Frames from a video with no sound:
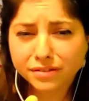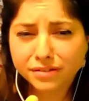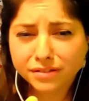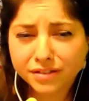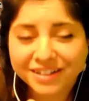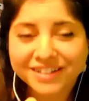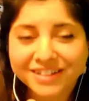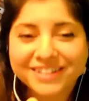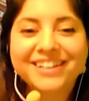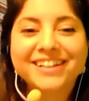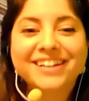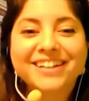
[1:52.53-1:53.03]

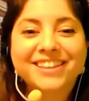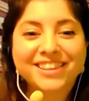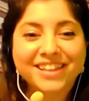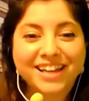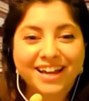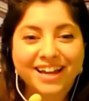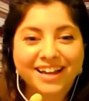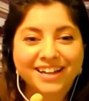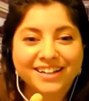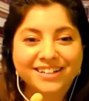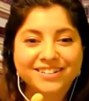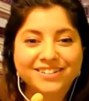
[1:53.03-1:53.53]
like
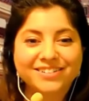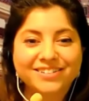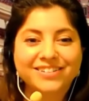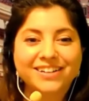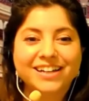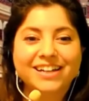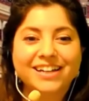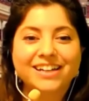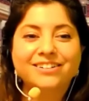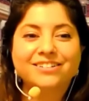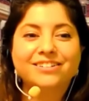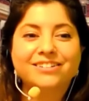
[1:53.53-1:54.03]
that,
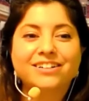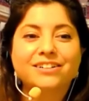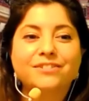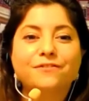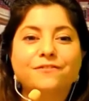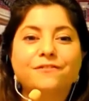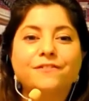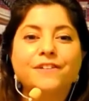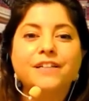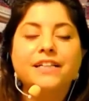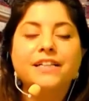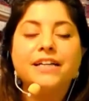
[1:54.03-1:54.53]
okay, you're going to
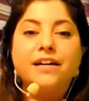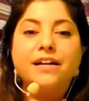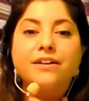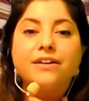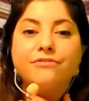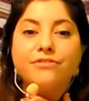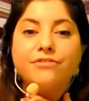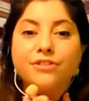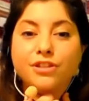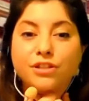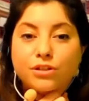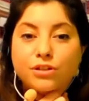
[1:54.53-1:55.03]
feel
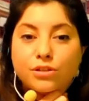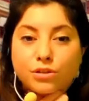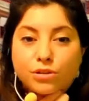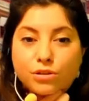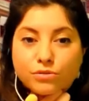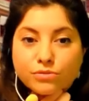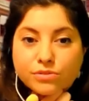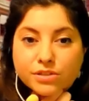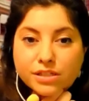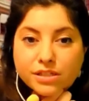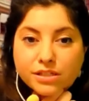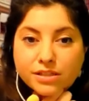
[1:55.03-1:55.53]
everything
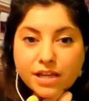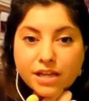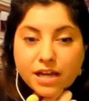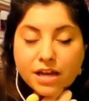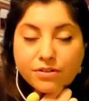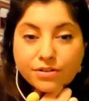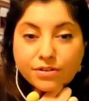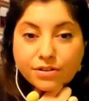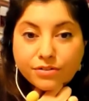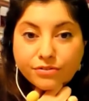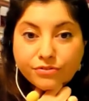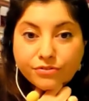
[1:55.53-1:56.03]
closing
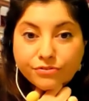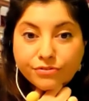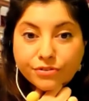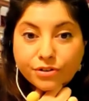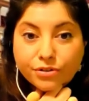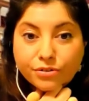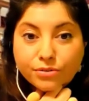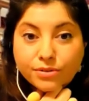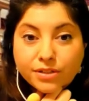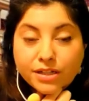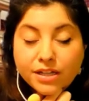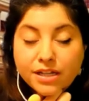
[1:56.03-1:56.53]
down in your
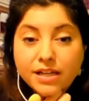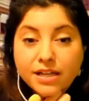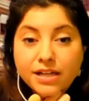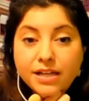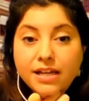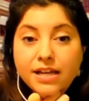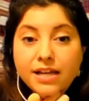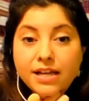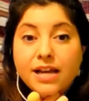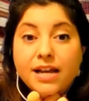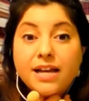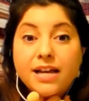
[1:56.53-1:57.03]
throat,
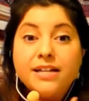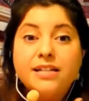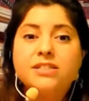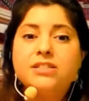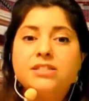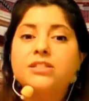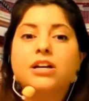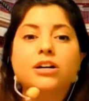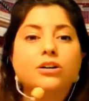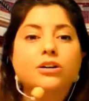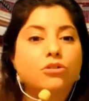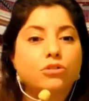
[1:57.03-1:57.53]
and it's
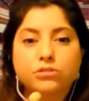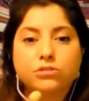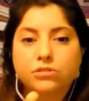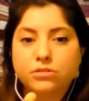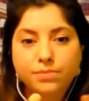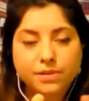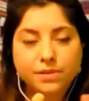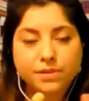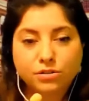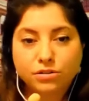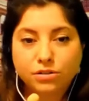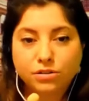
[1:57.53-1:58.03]
not going to
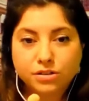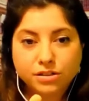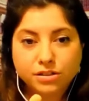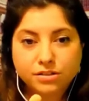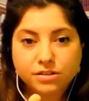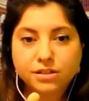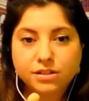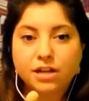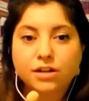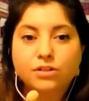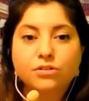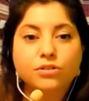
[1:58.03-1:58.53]
be good.
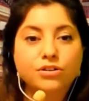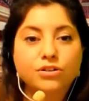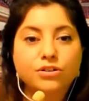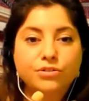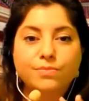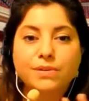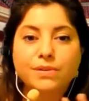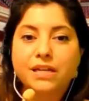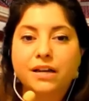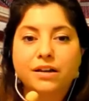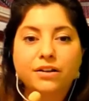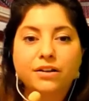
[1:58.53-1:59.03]
It's not going to
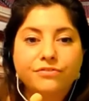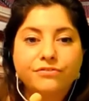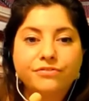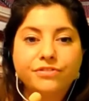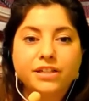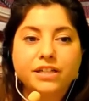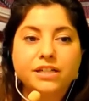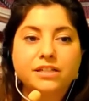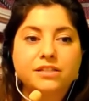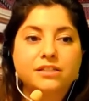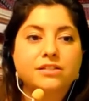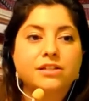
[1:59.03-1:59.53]
be
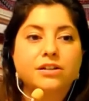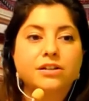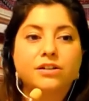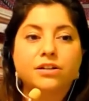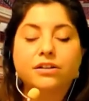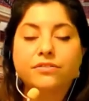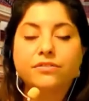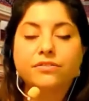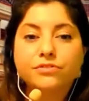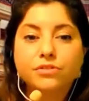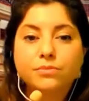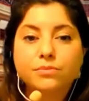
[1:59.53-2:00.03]
healthy. It's not
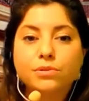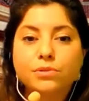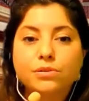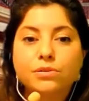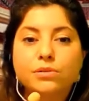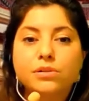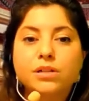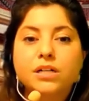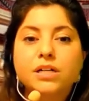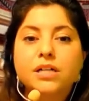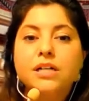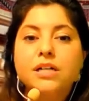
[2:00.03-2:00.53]

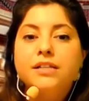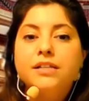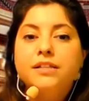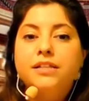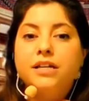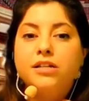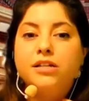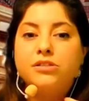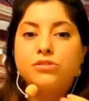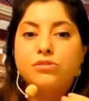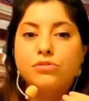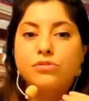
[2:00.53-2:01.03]
comfortable.
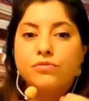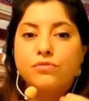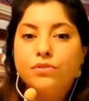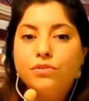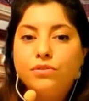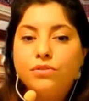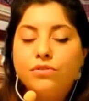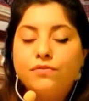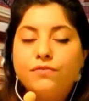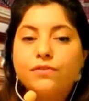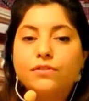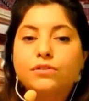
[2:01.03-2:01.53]
That's your
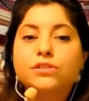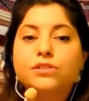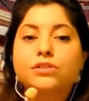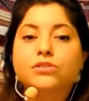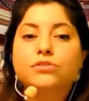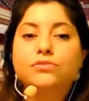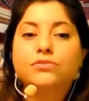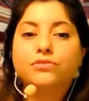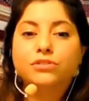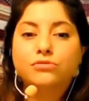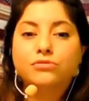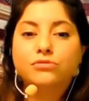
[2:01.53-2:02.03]
vocal folds and
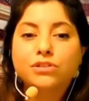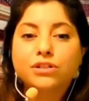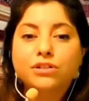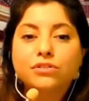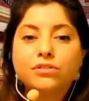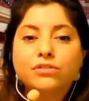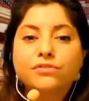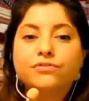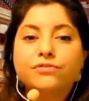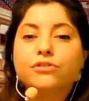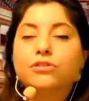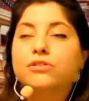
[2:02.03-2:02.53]
your
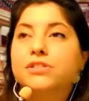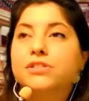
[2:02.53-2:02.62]
ventricular folds